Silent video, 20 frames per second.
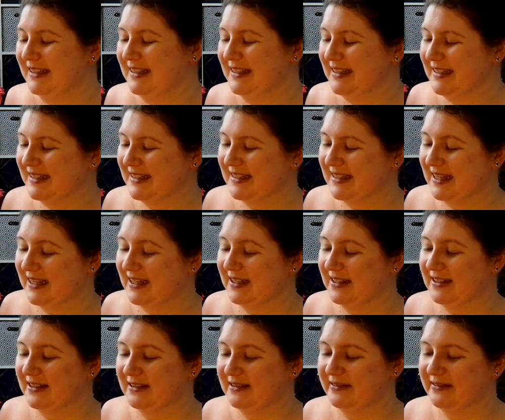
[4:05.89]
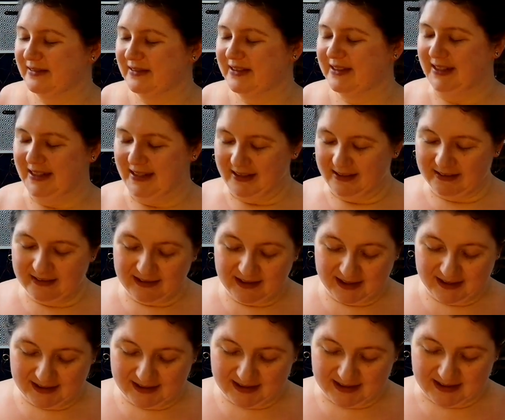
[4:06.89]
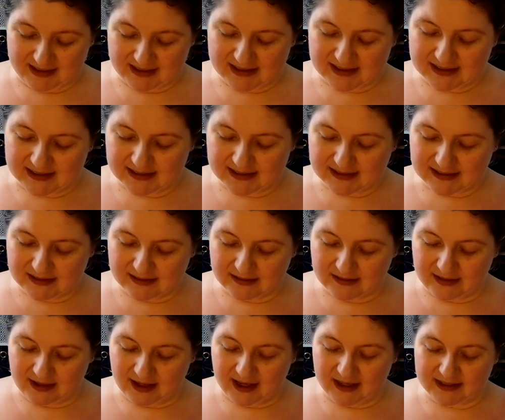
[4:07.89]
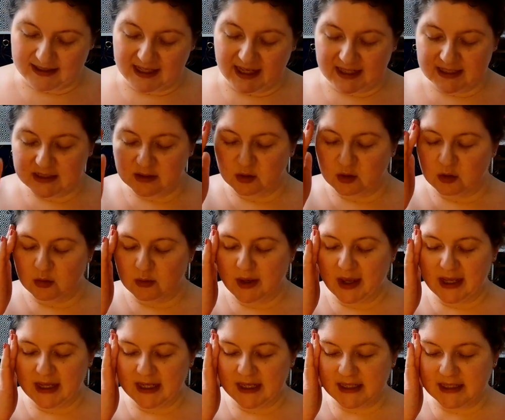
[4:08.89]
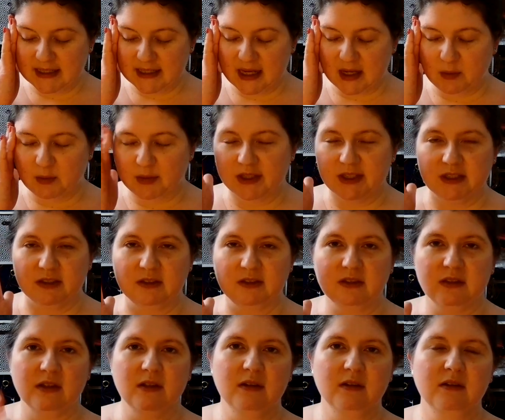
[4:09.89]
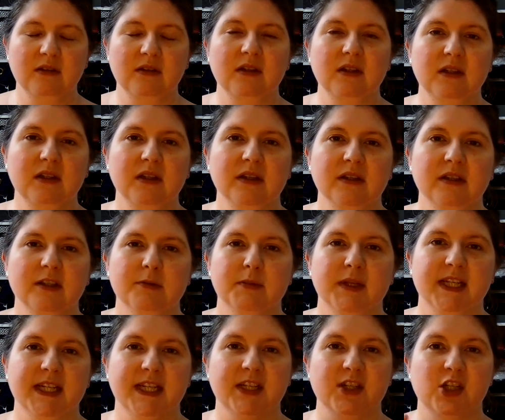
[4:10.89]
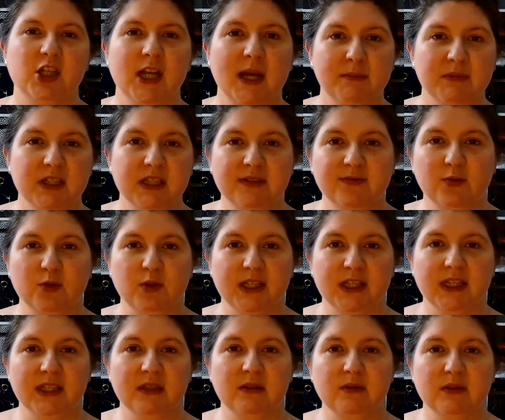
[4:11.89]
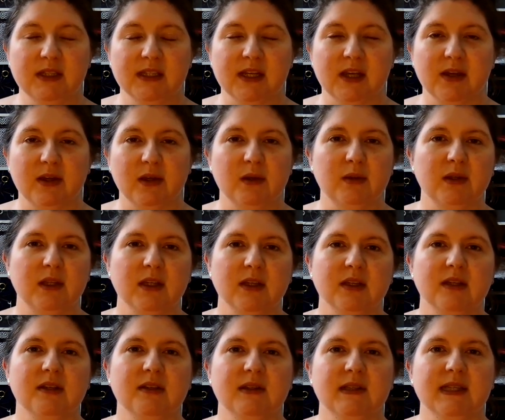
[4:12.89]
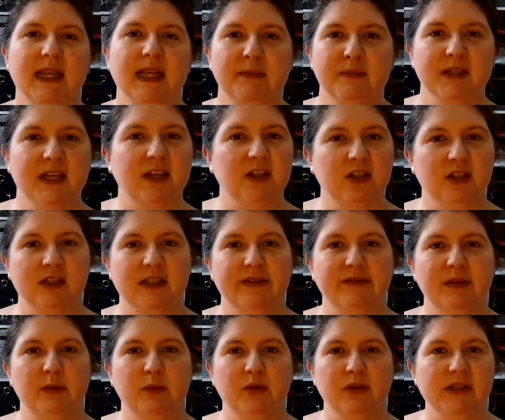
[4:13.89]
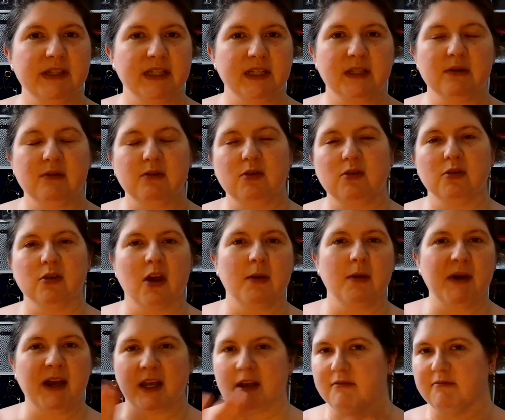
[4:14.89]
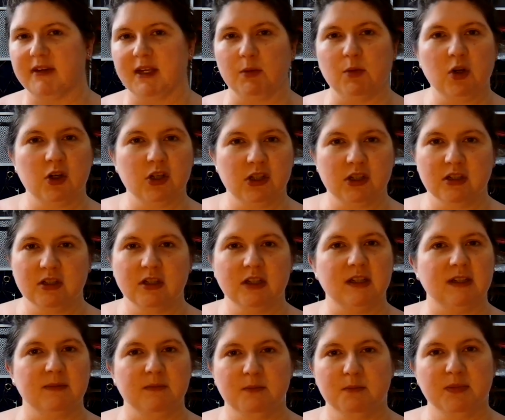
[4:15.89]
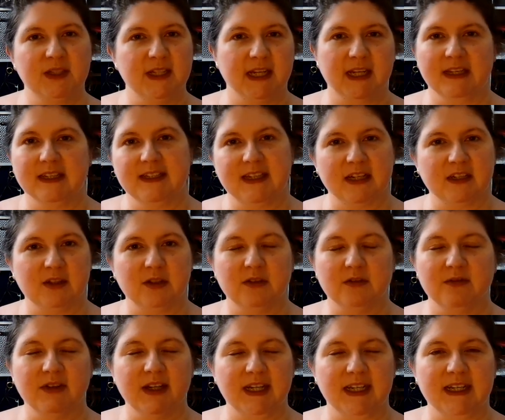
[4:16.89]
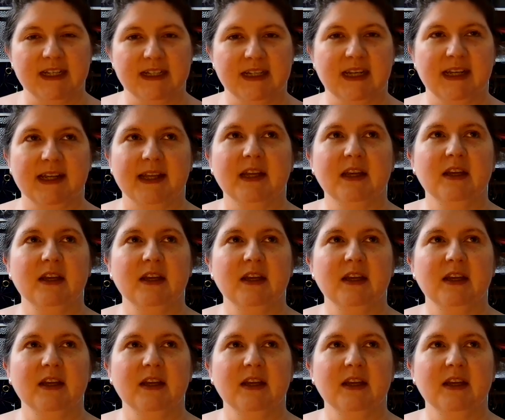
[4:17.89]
So yeah, that is that. As always, I will split it into chapters for you, so you can skip sections if you want to, or go back and rewatch a particular section really easily.